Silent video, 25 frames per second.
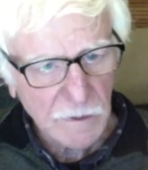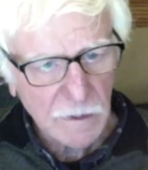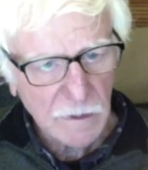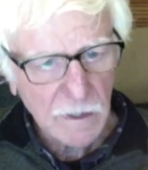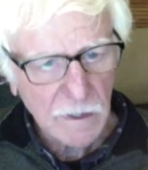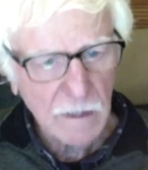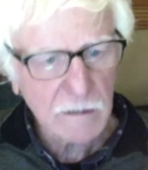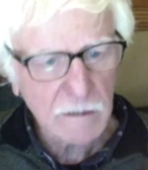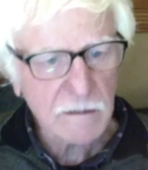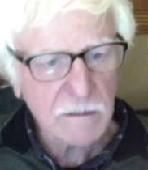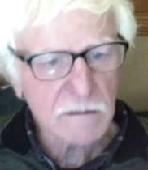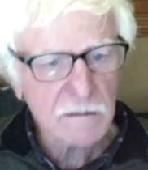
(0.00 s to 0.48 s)

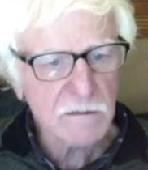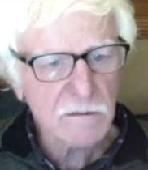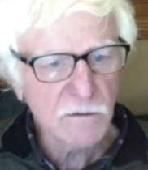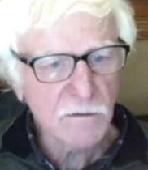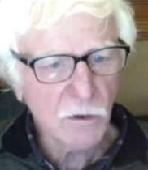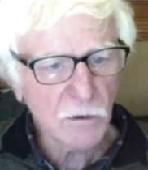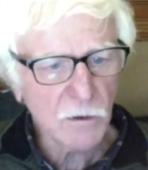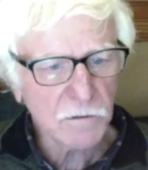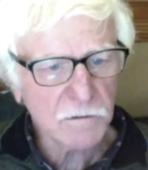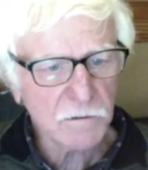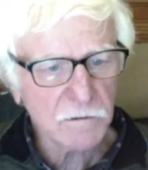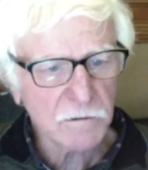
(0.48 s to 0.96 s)
It is
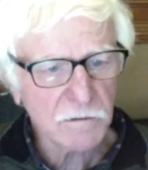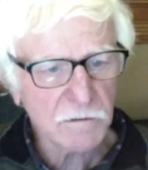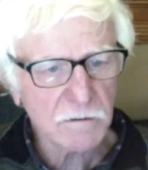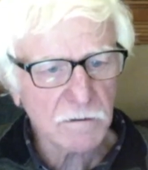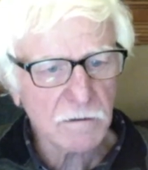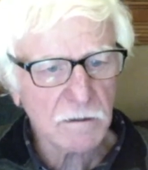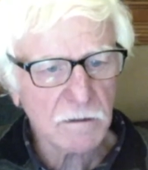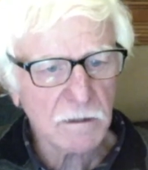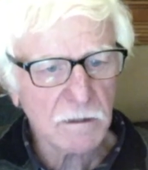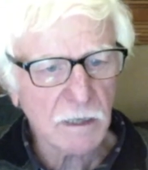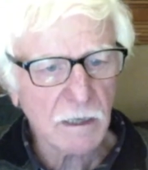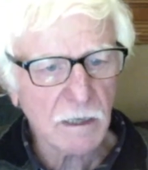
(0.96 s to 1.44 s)
not
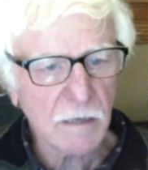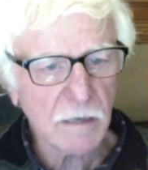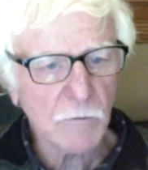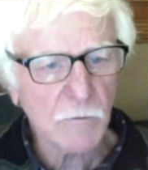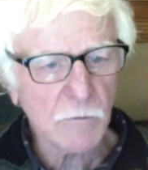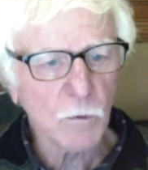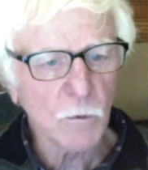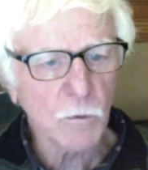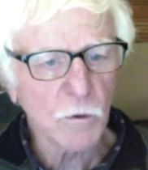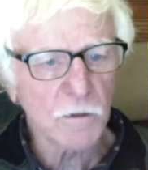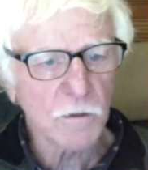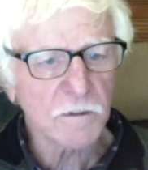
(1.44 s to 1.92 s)

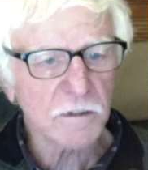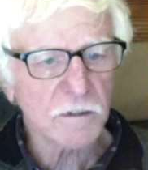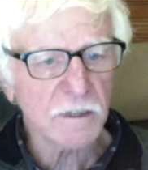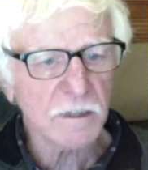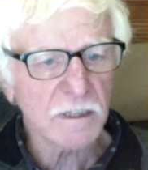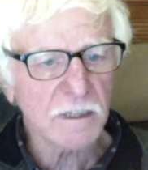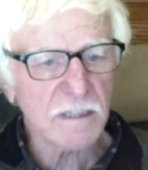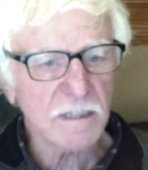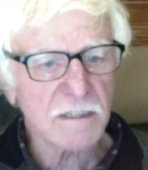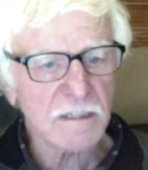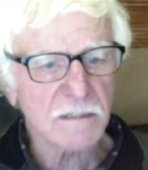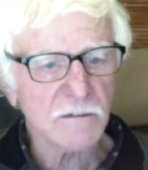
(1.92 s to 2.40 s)
what
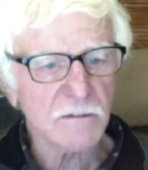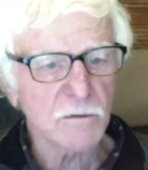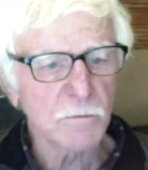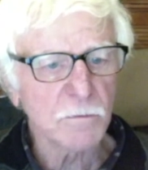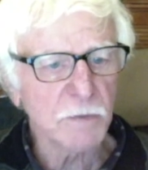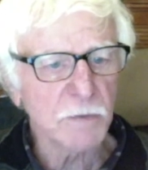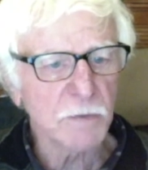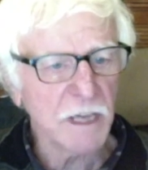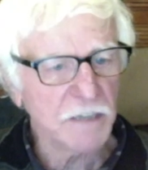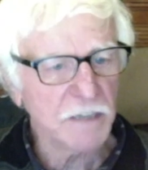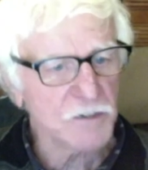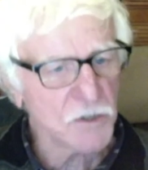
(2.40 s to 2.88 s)
is to
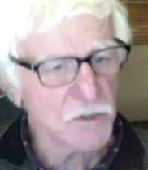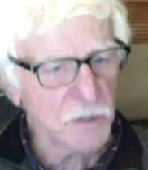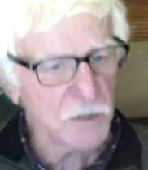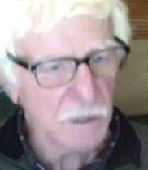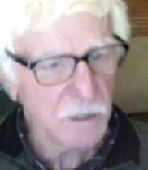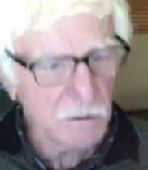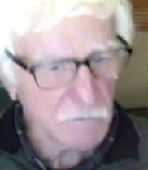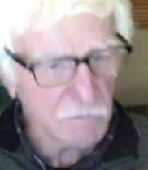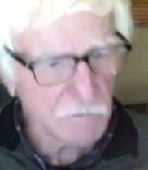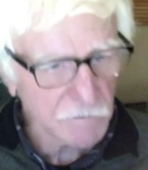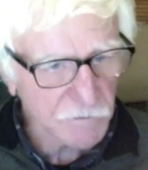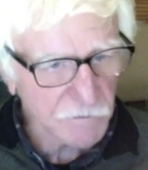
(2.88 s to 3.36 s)
be
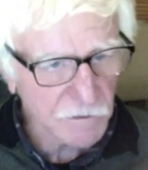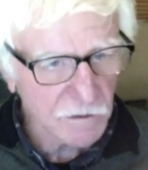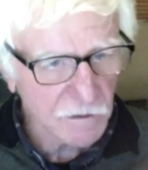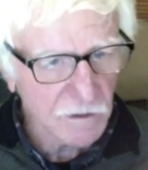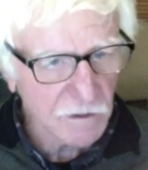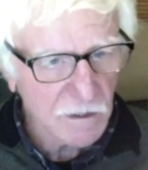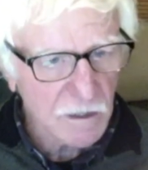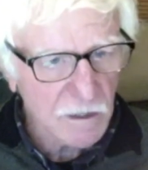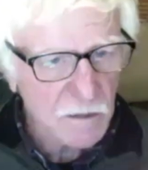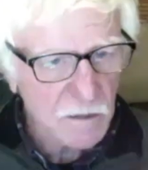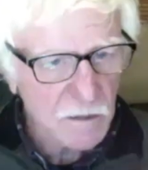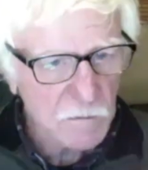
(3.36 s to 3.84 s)
achieved,
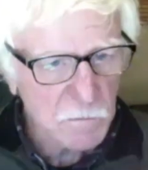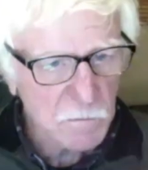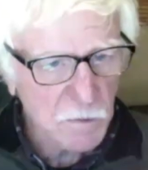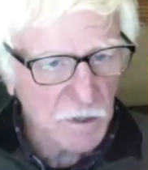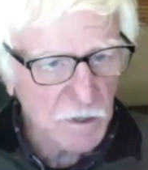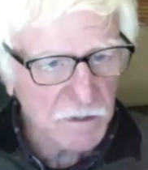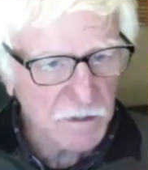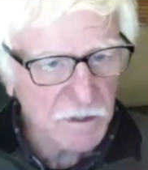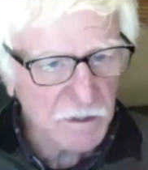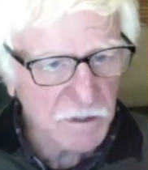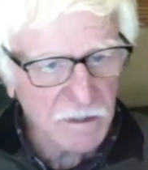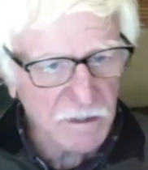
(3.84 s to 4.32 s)

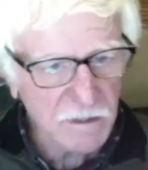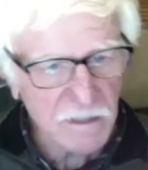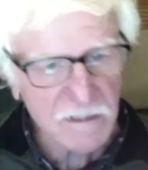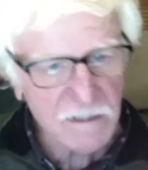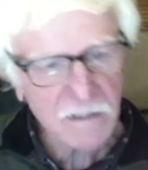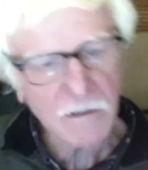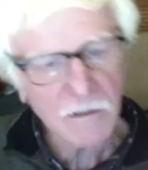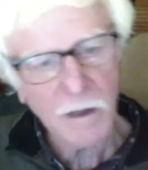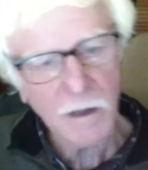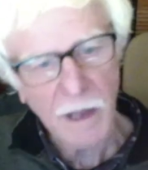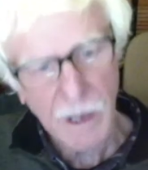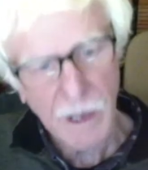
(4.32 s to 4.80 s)
but it is
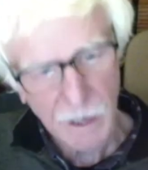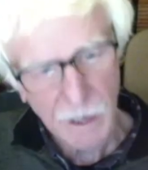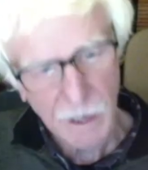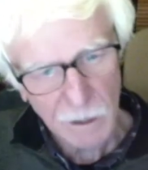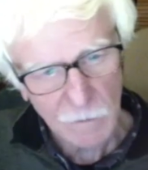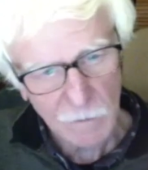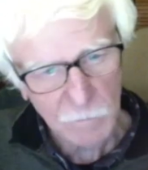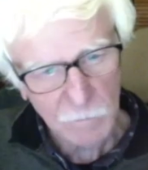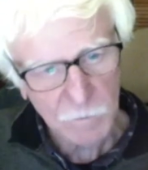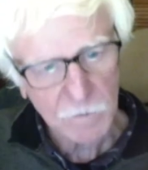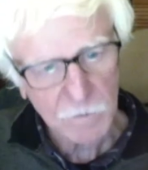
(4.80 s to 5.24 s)
to help